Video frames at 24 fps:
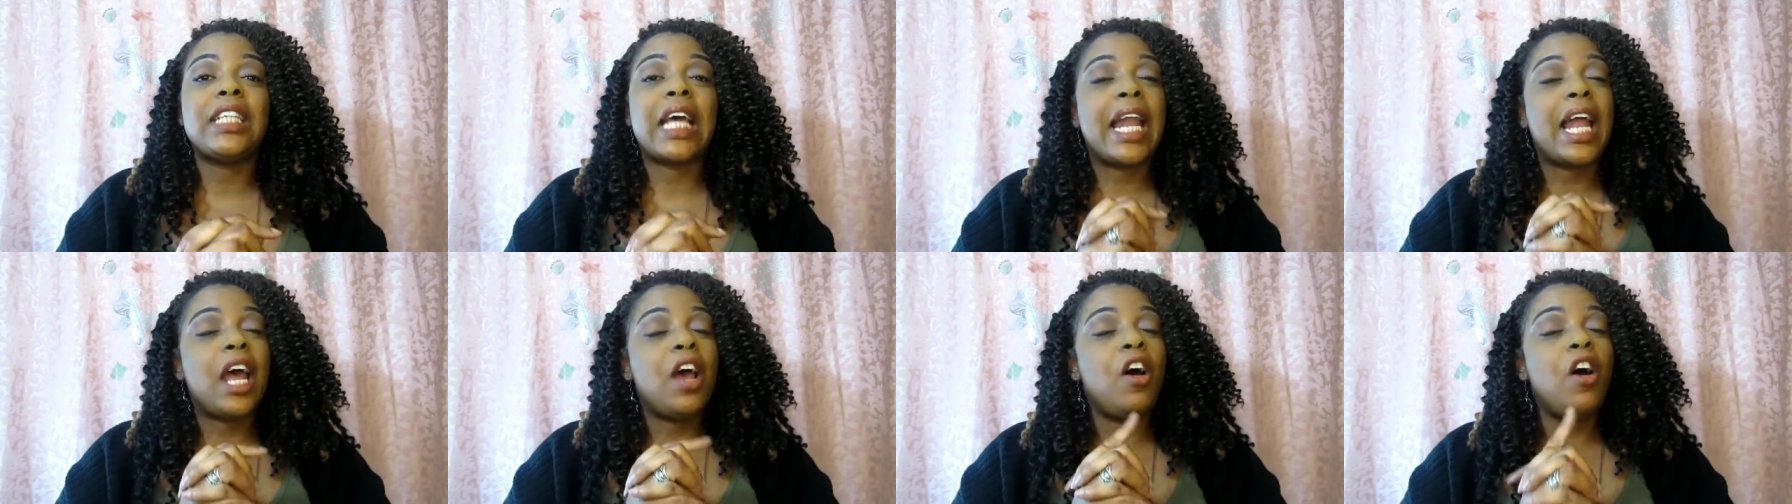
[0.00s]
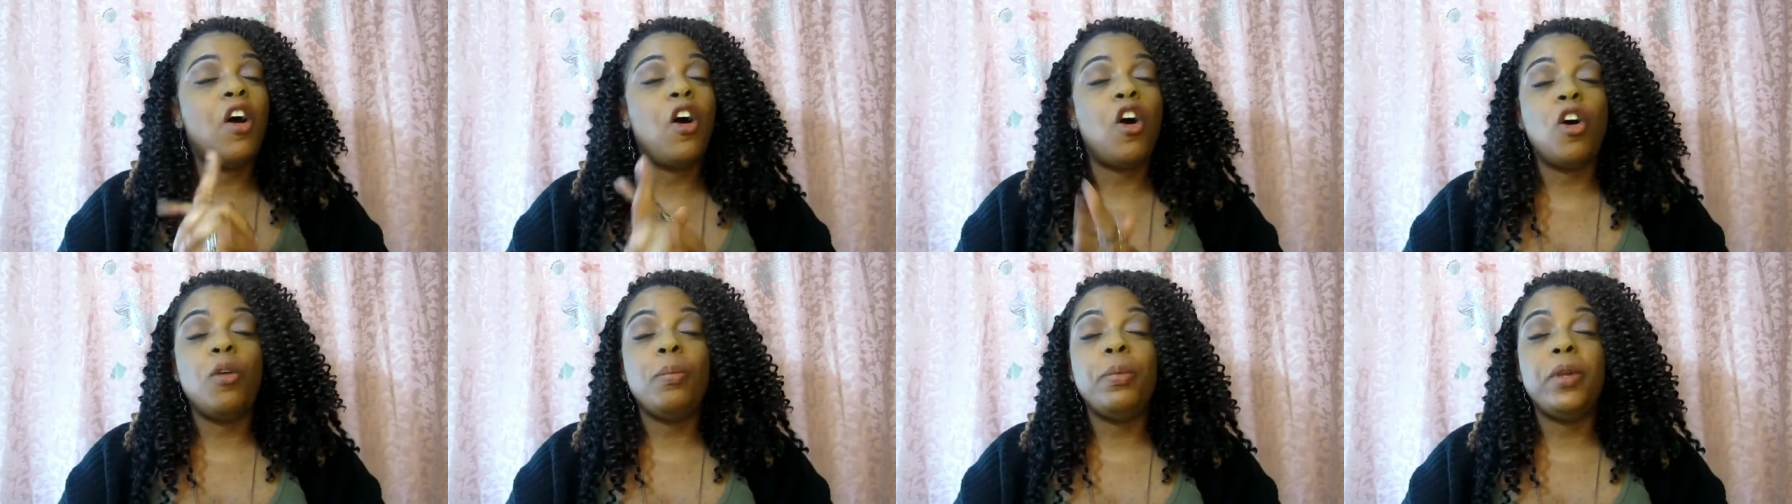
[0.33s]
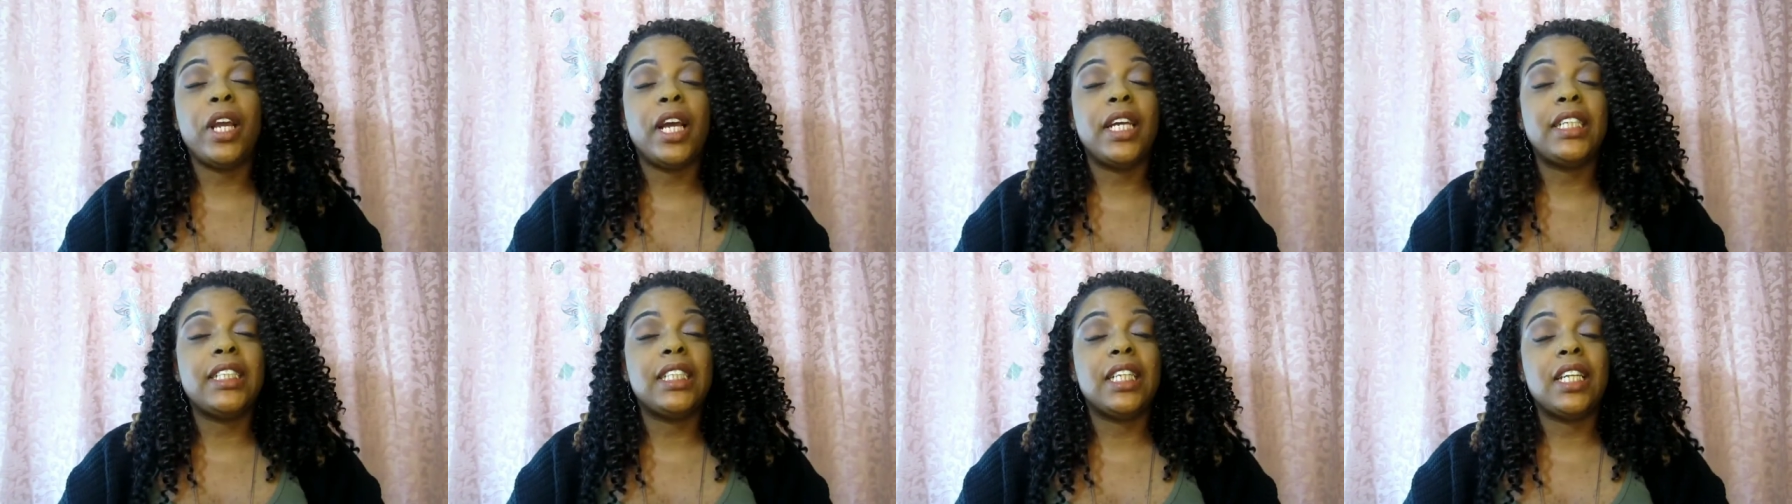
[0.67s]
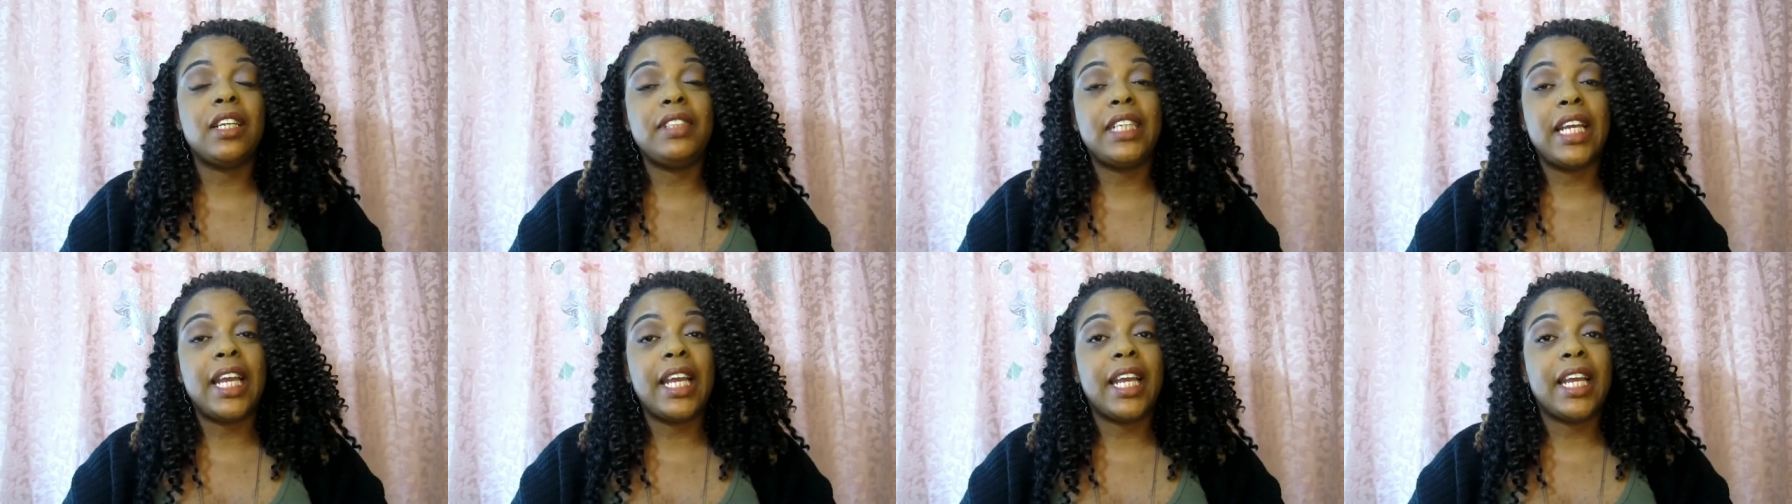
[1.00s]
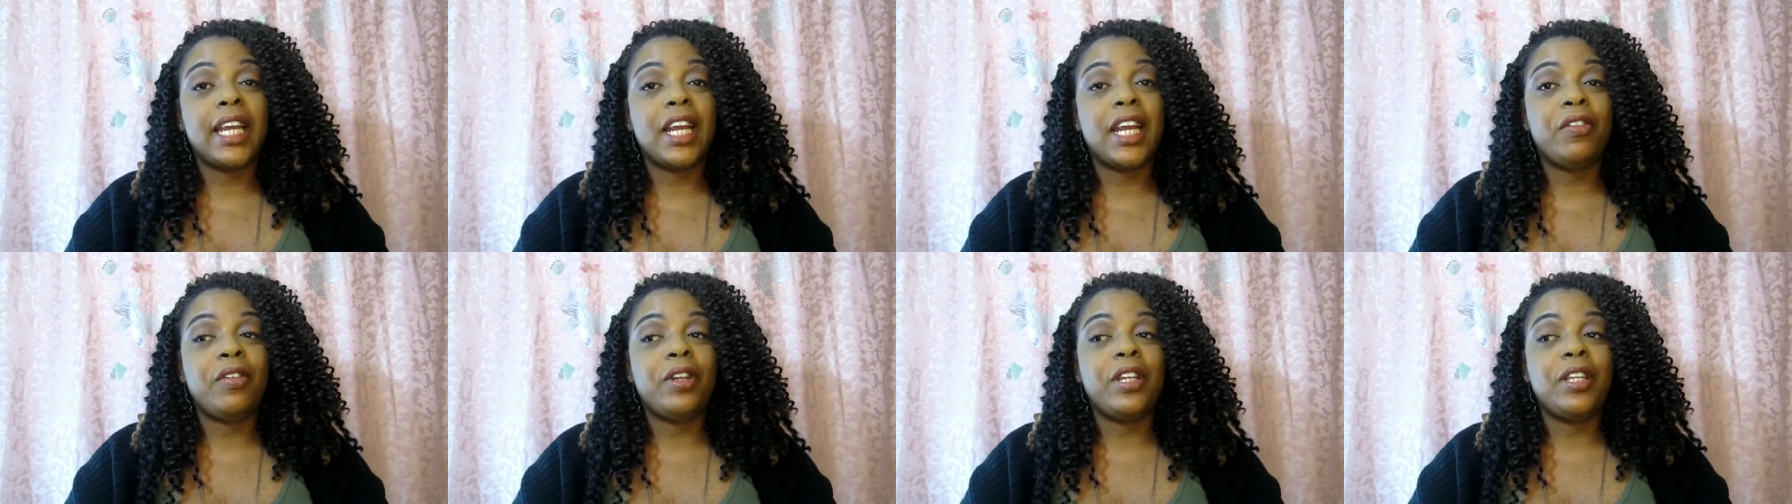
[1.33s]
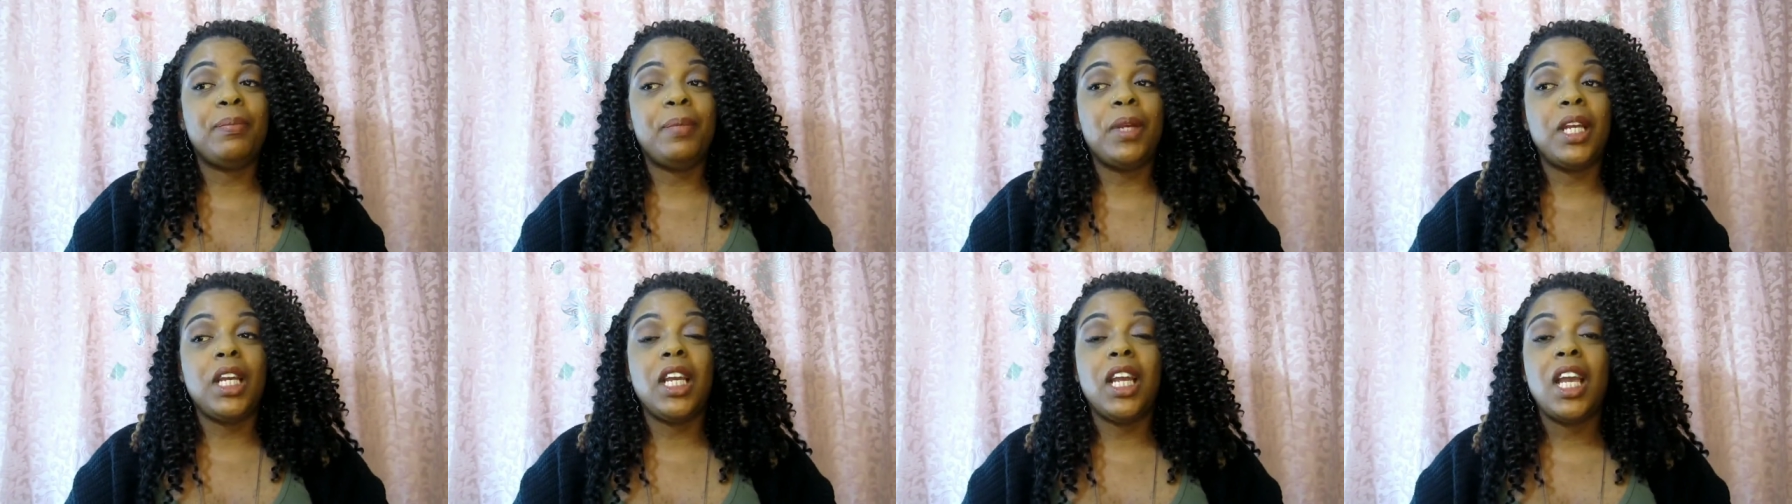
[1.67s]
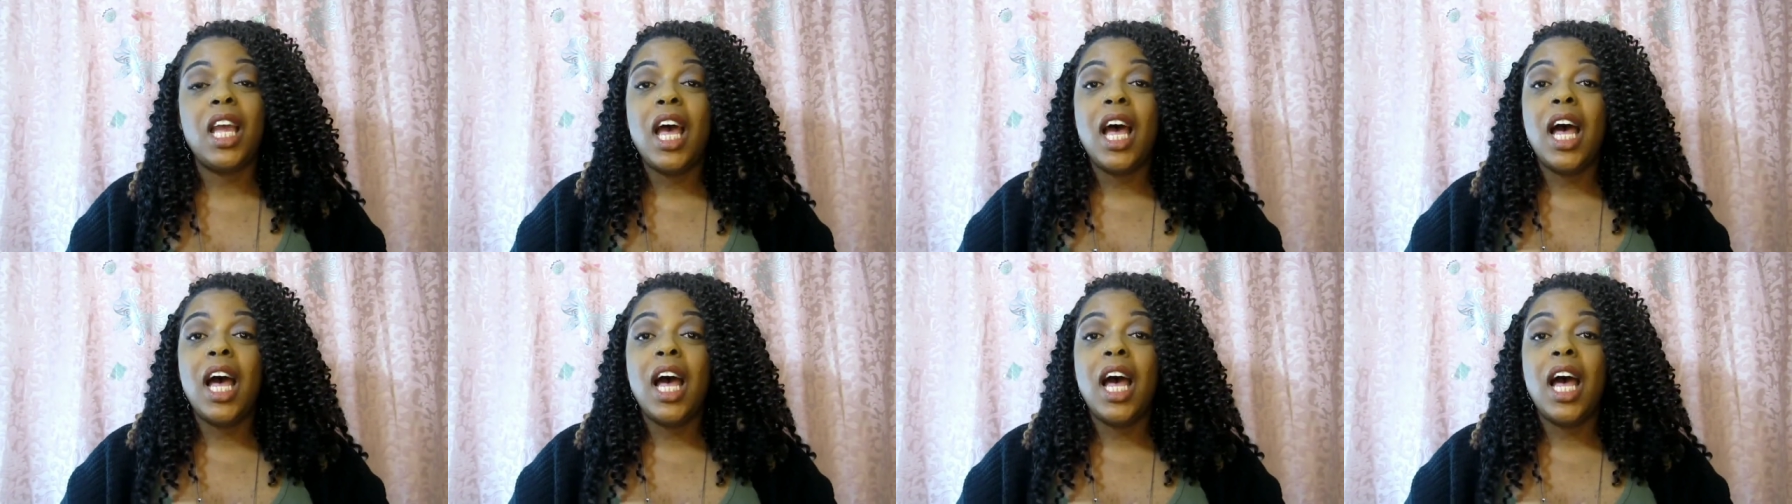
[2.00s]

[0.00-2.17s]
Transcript: and I hope you guys love taking out with me.